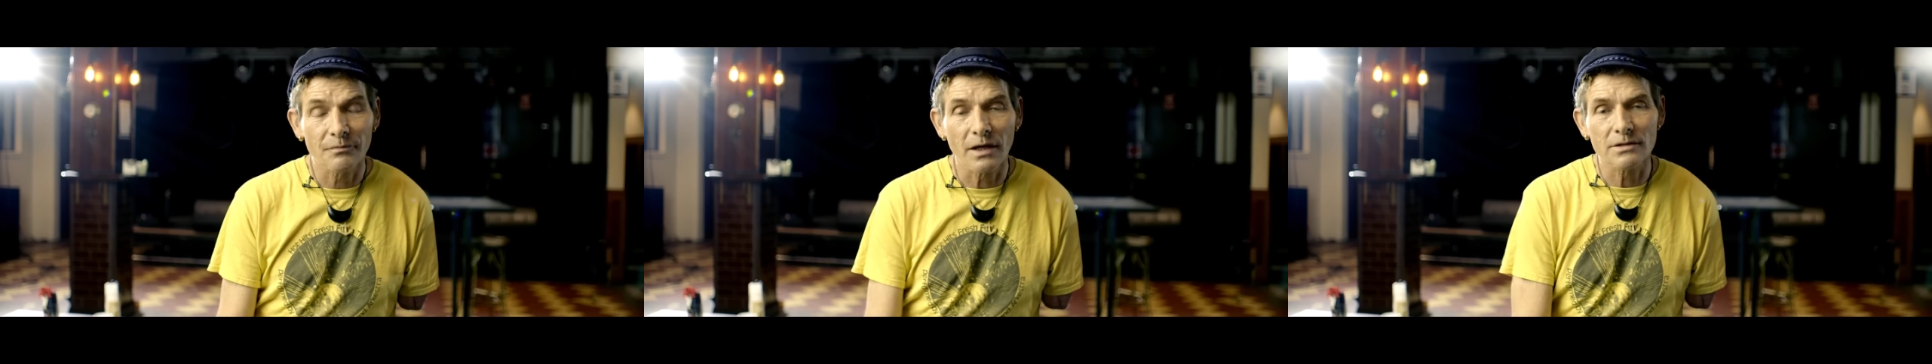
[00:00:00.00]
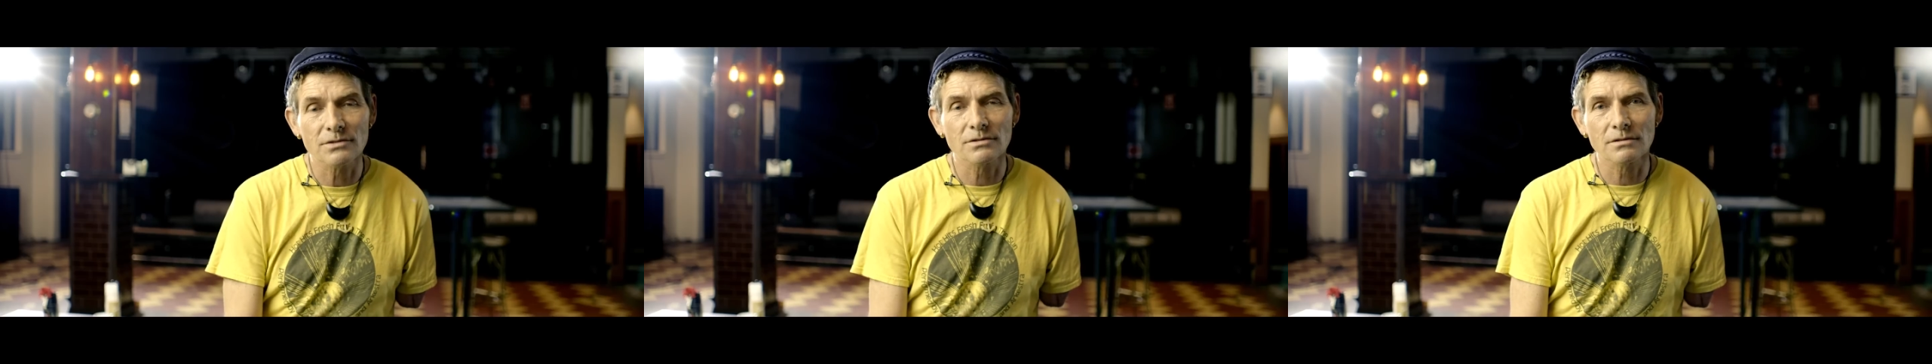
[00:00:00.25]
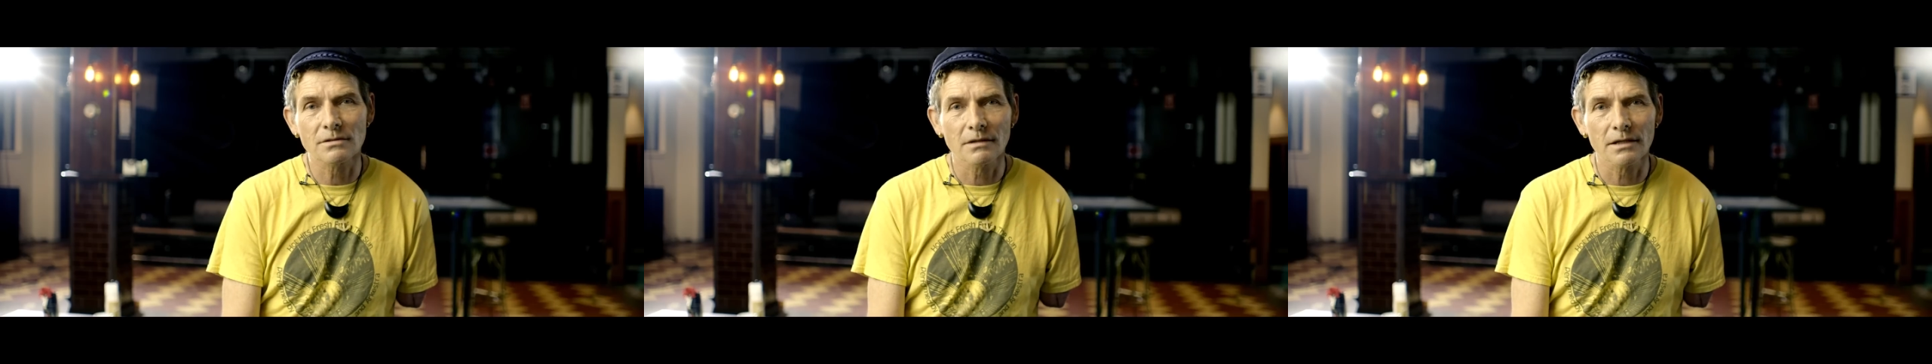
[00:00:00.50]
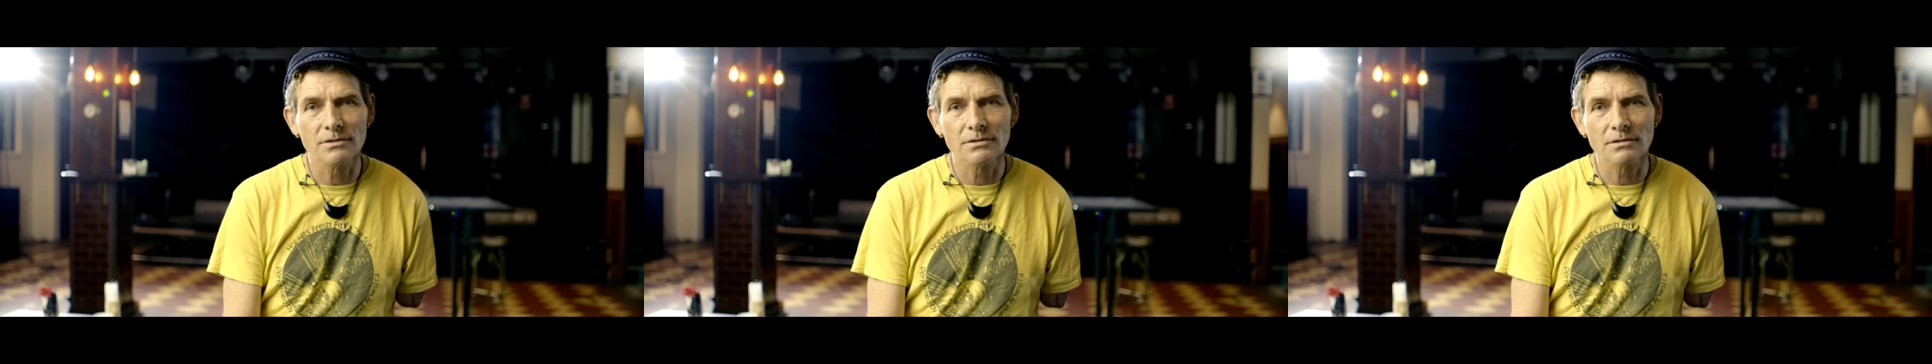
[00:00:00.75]

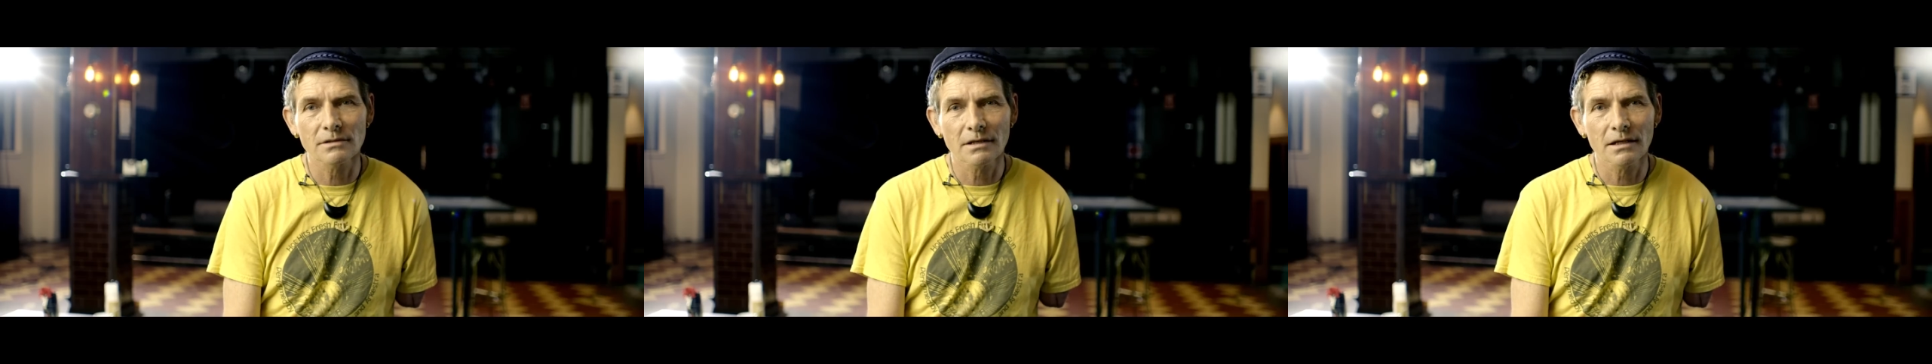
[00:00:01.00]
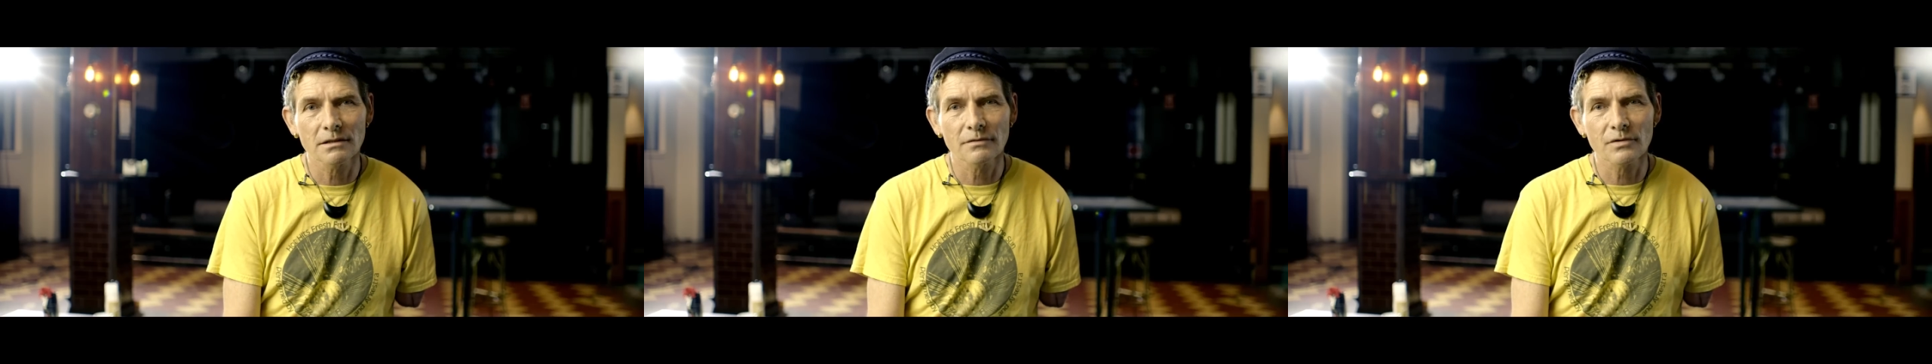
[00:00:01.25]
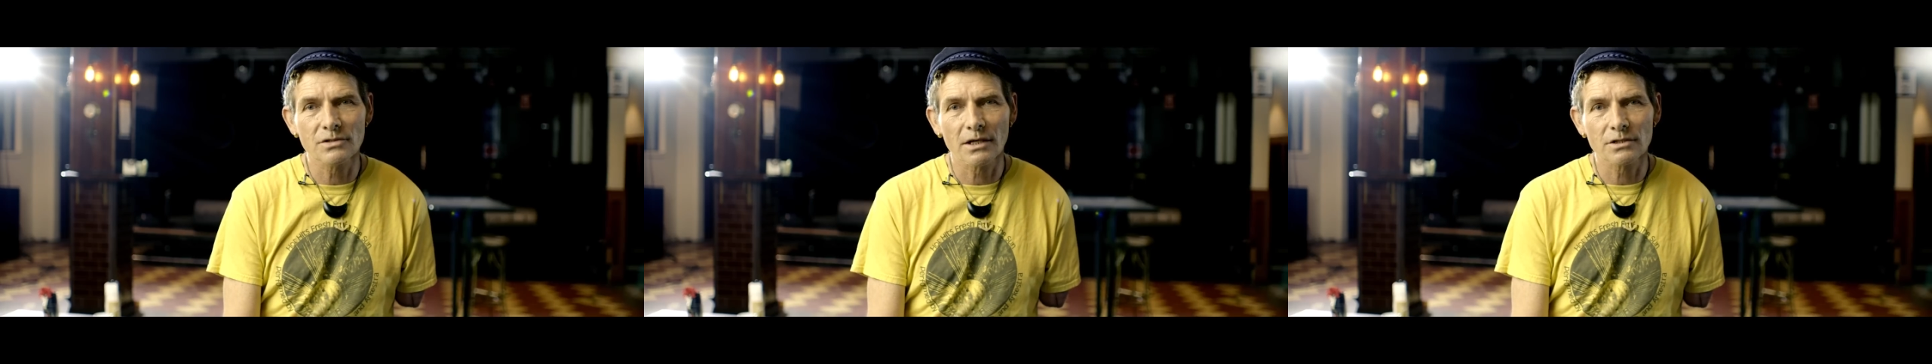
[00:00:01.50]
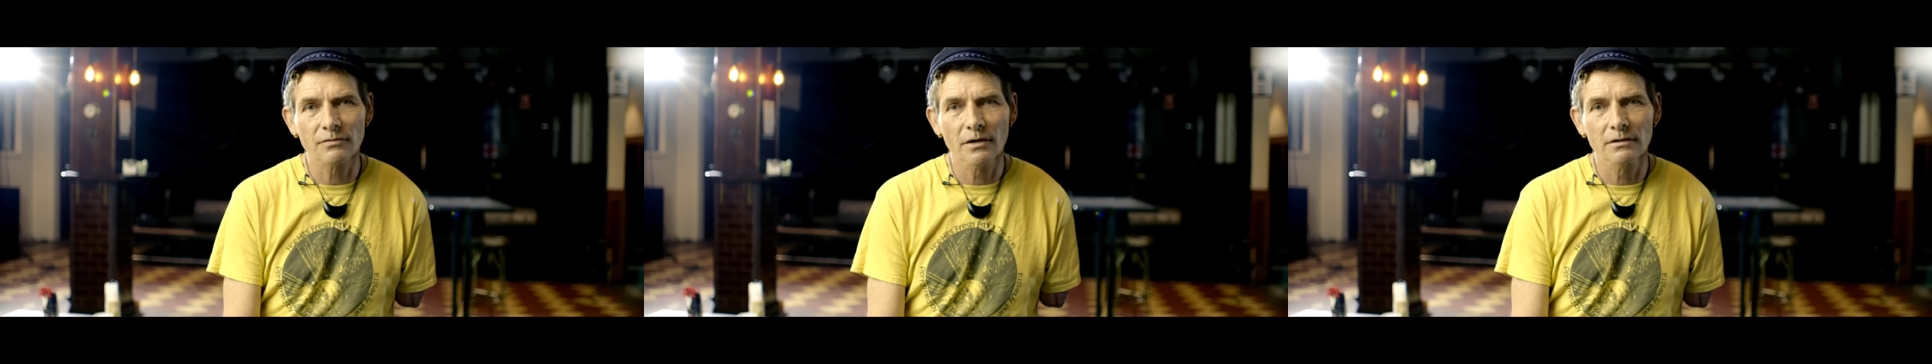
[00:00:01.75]
that's the end of the
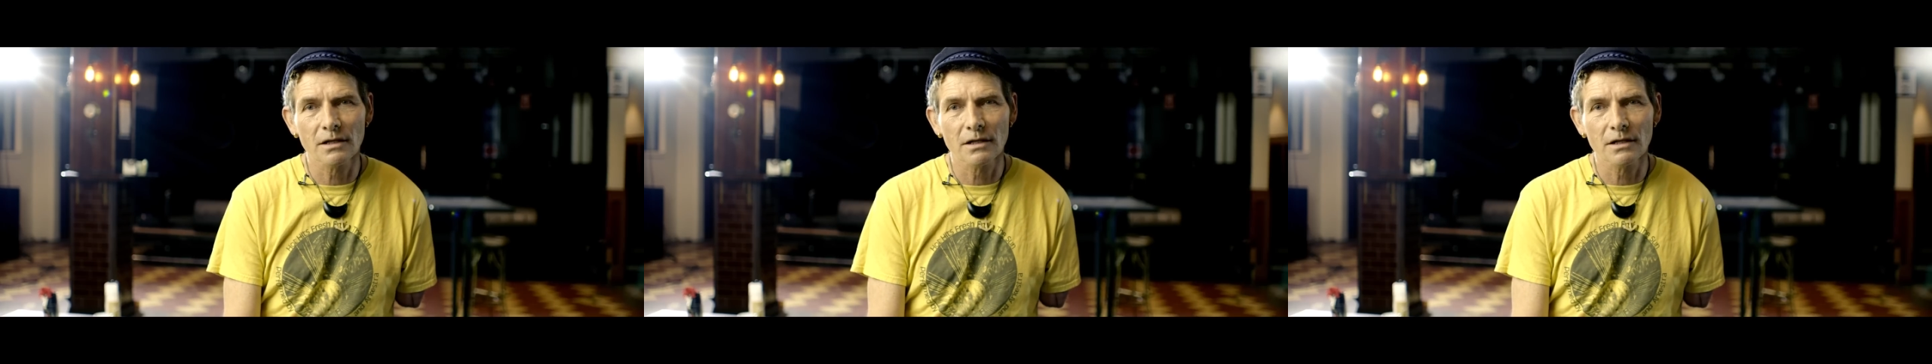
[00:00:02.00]
saxophone,